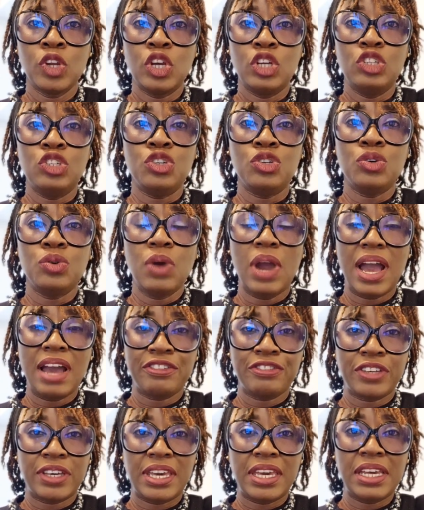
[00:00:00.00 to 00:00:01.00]
Do you
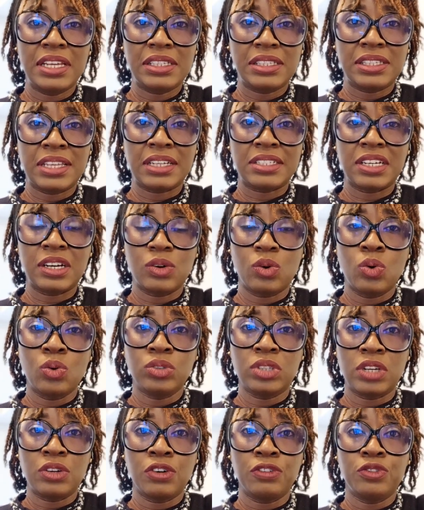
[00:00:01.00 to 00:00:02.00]
have kids that are
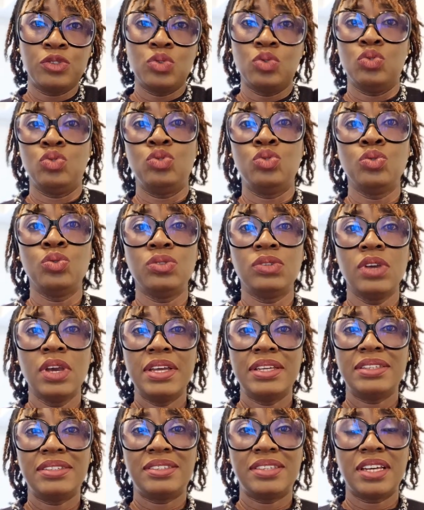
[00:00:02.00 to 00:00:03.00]
old enough to do
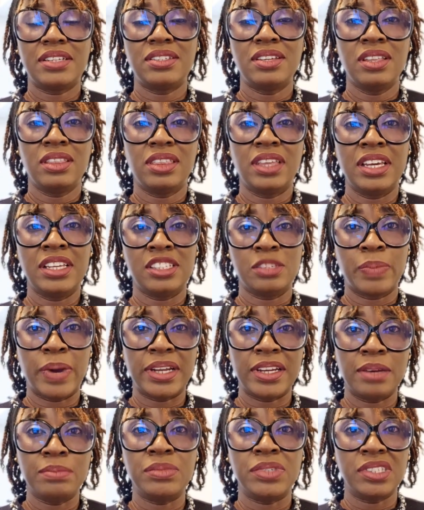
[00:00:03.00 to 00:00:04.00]
certain things
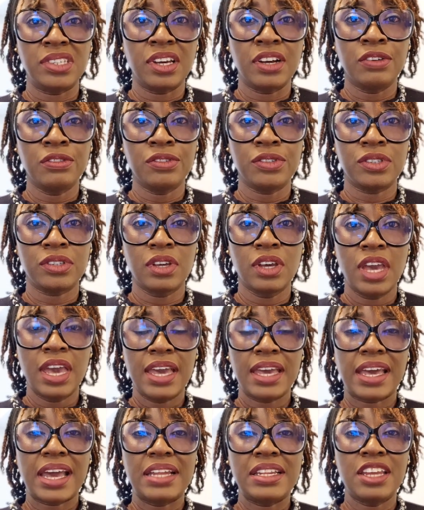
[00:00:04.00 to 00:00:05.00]
by themselves?
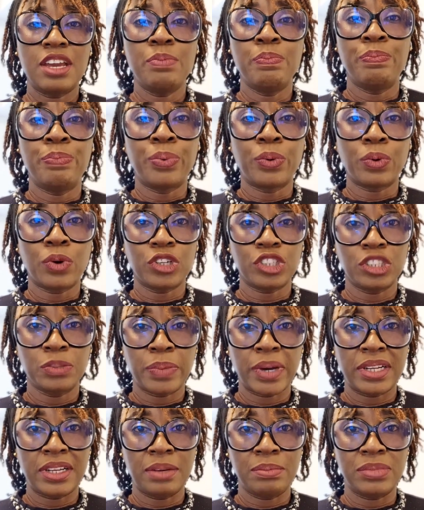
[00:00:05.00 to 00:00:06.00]
Can they brush
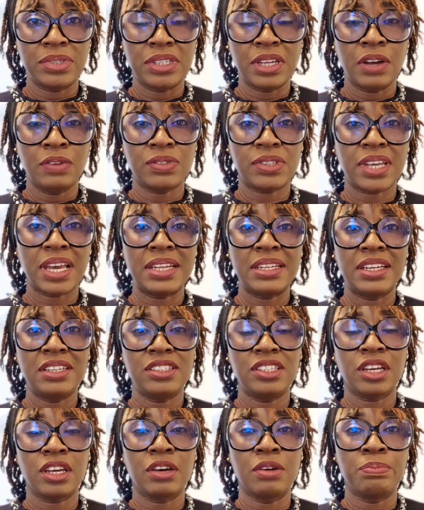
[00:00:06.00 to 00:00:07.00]
by themselves? Can they
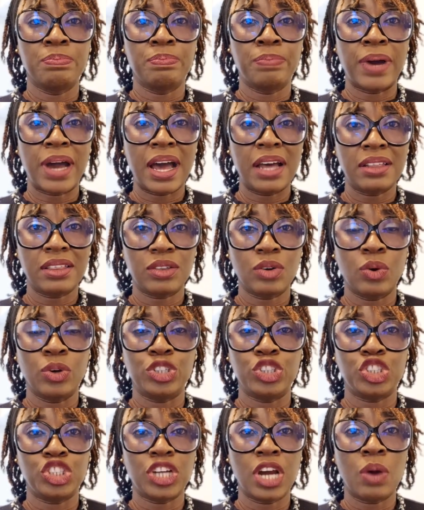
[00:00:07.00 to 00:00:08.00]
take a bath or
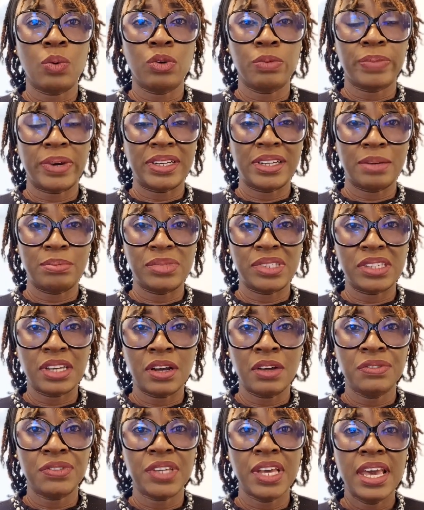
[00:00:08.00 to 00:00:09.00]
a shower by
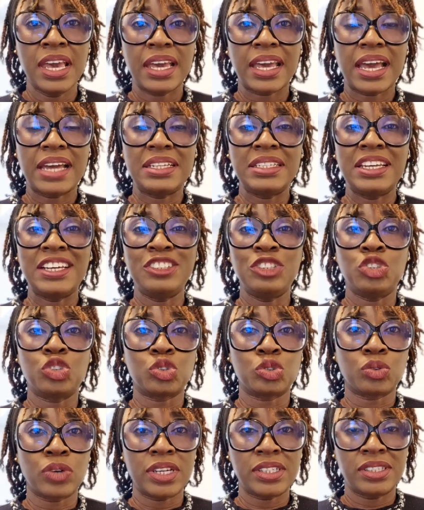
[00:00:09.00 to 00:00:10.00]
themselves? Can they
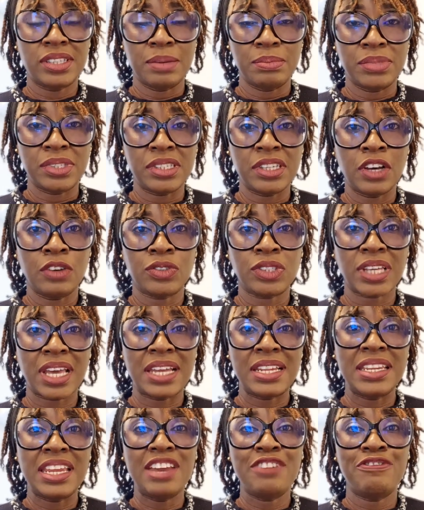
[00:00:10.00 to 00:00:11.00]
dress themselves?
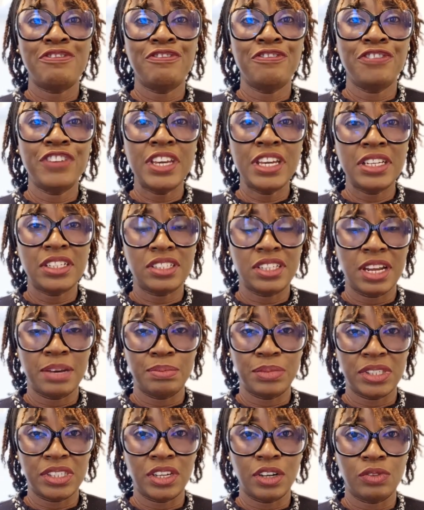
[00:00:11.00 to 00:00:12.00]
Can they feed
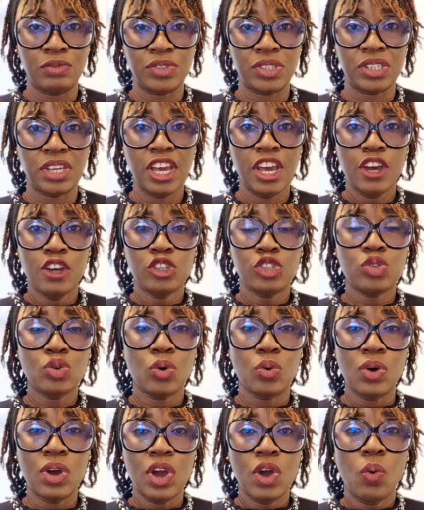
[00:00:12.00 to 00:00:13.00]
themselves?
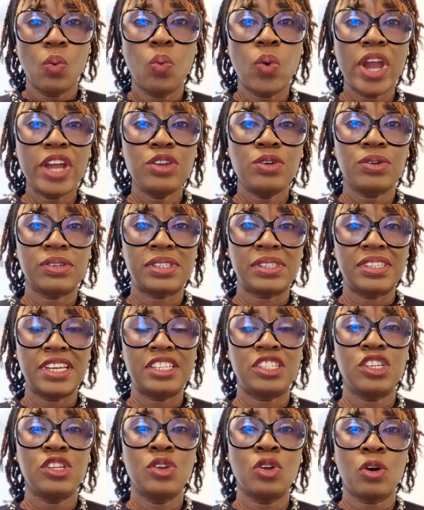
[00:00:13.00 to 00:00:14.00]
So when you're
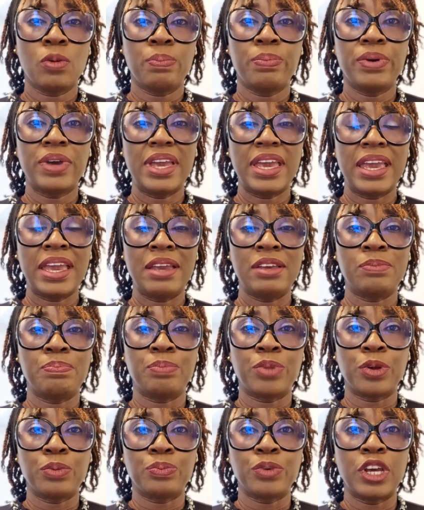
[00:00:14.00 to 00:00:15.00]
setting up
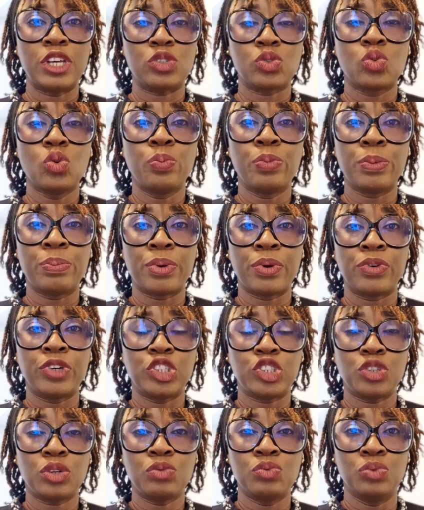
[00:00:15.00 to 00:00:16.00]
a school
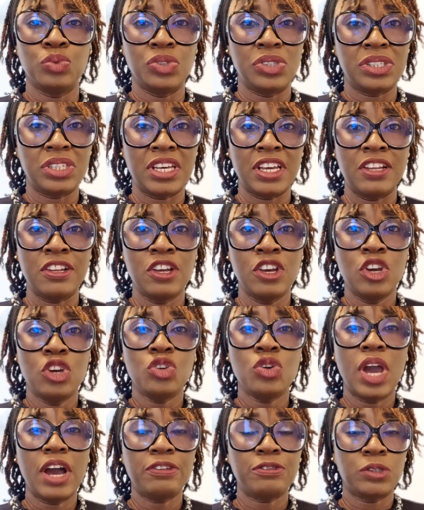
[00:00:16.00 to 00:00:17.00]
preparation routine,
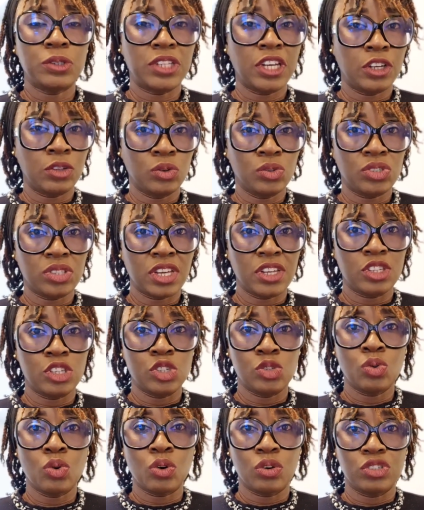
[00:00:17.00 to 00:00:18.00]
you have to take those things
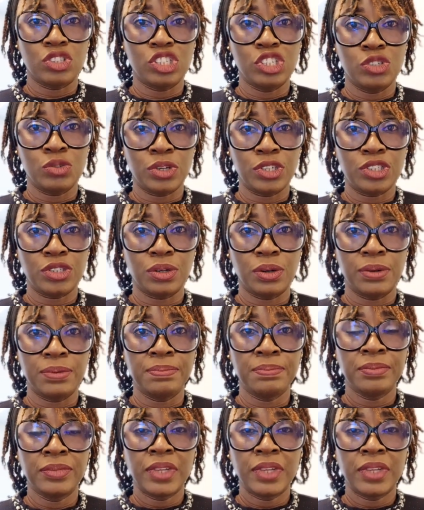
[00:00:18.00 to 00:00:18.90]
into consideration.